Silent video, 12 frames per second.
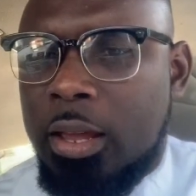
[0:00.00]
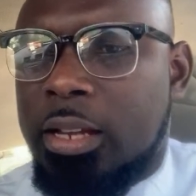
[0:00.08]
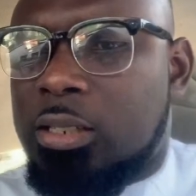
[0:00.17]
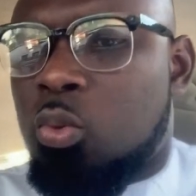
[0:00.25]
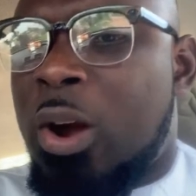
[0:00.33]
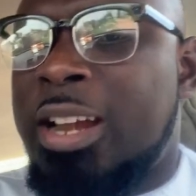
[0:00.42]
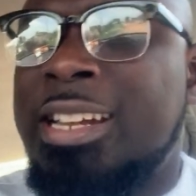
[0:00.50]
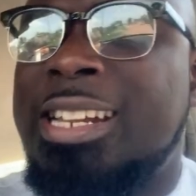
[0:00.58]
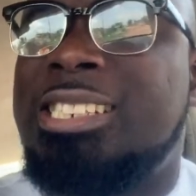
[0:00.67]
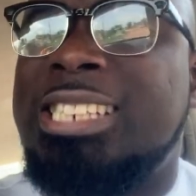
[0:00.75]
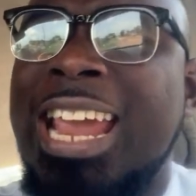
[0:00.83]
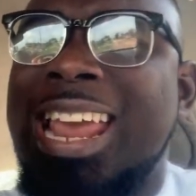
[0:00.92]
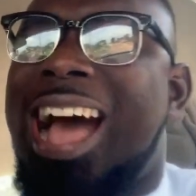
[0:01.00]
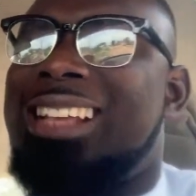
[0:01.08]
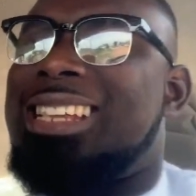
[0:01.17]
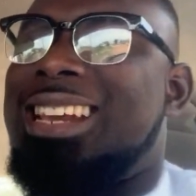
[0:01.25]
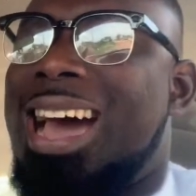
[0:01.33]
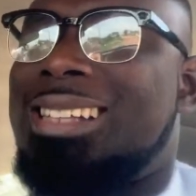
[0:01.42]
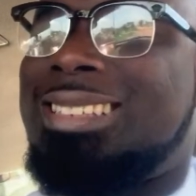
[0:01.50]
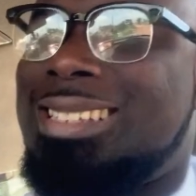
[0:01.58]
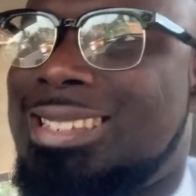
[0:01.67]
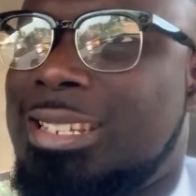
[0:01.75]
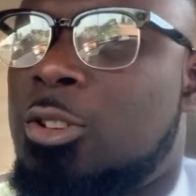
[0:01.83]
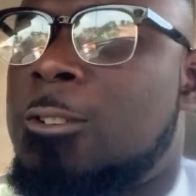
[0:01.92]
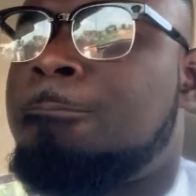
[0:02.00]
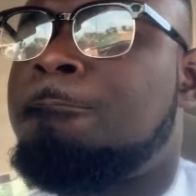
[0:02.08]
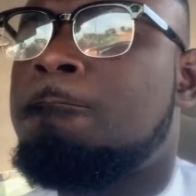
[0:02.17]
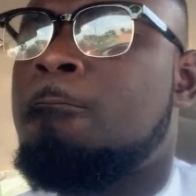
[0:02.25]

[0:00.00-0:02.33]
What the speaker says: Into when the Shay as an artist, you know,